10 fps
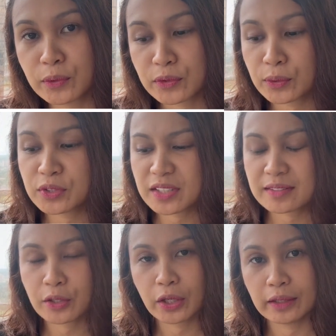So
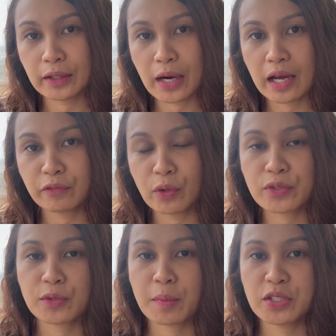just earlier, I've
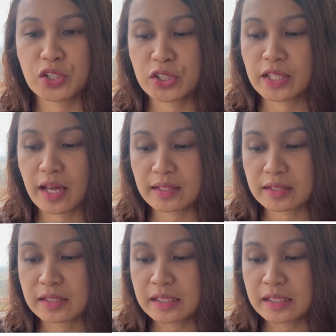also mentioned that